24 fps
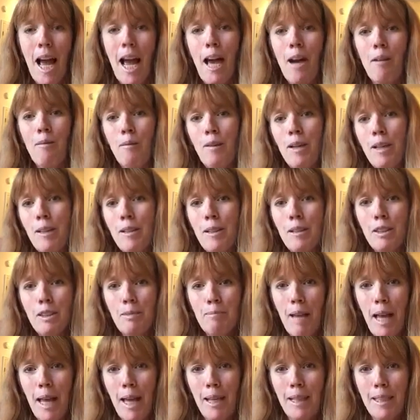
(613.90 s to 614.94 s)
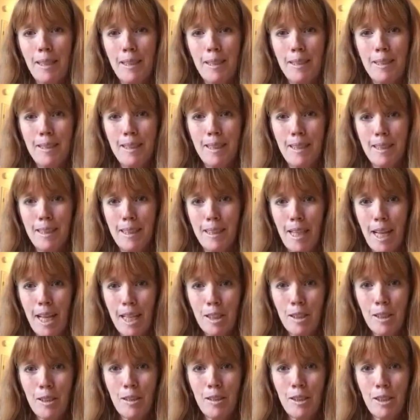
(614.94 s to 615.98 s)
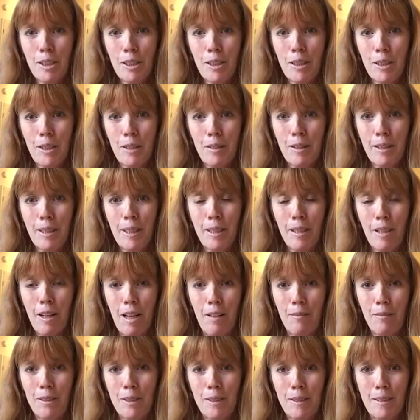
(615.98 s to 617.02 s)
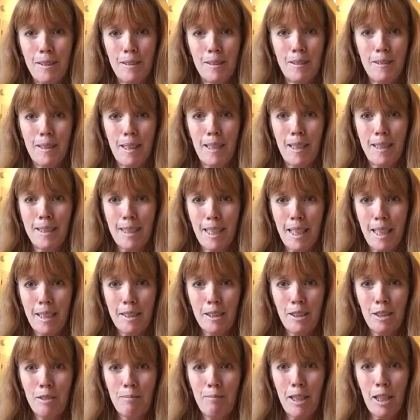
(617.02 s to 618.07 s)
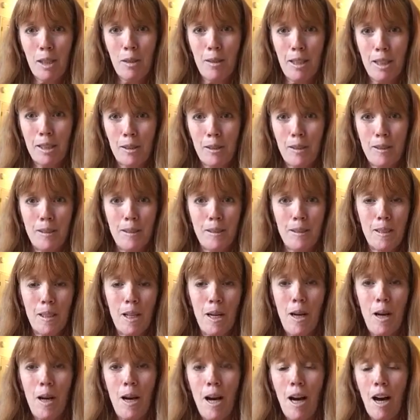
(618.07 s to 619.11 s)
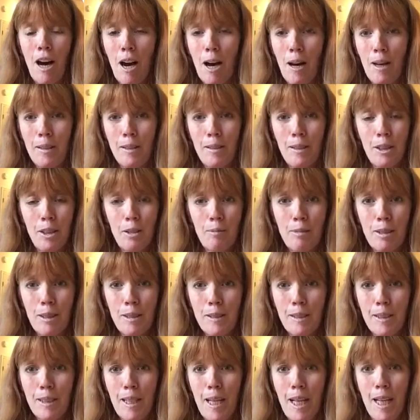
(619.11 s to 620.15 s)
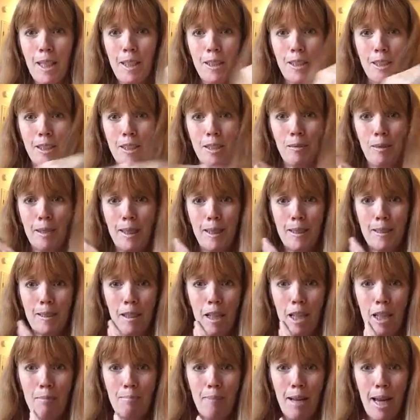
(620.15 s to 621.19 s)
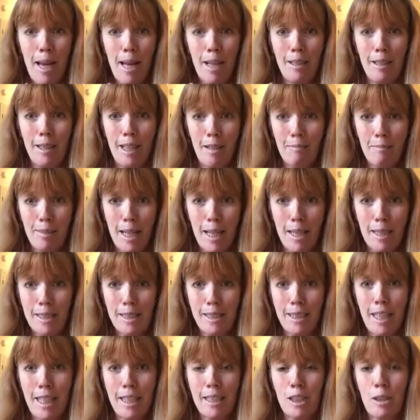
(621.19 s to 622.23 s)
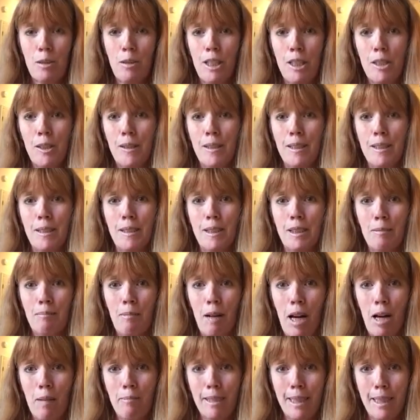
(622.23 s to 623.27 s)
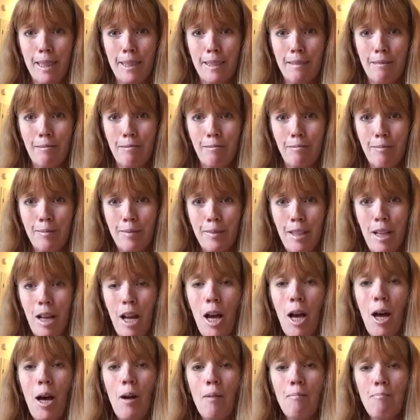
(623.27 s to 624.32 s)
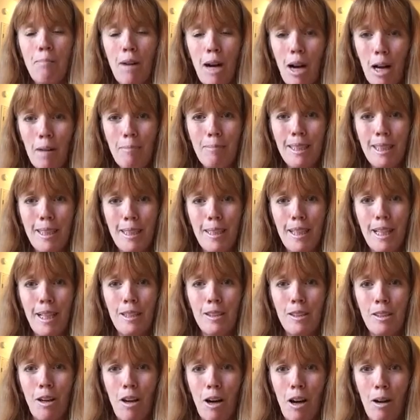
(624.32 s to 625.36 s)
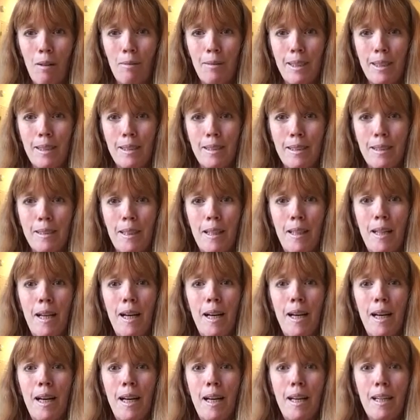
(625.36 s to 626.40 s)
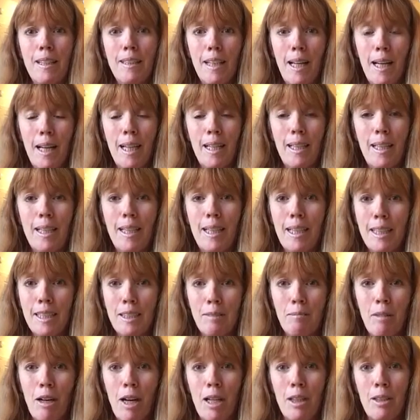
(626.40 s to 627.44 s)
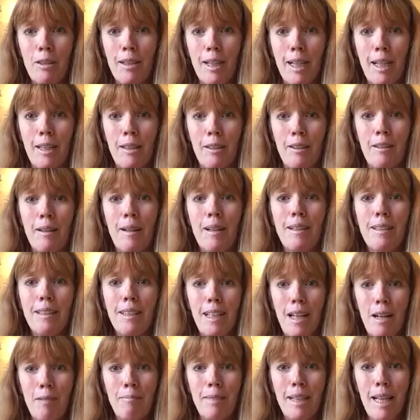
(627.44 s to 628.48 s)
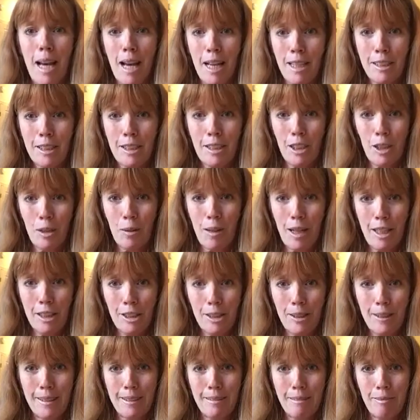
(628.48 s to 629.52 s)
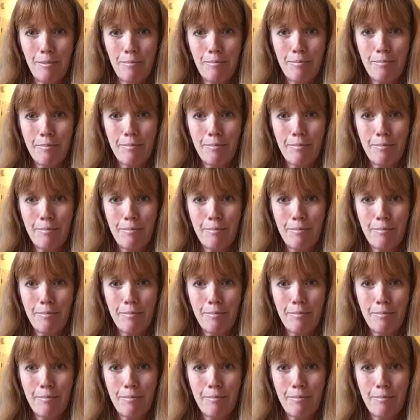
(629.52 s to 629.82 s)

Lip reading: And one of those panelists at the National Security Conferences that has answered my questions on numerous occasions when he's on a panel I've been asked to ask questions is Bob Litt. Bob Litt has always let his moderator let me ask a question.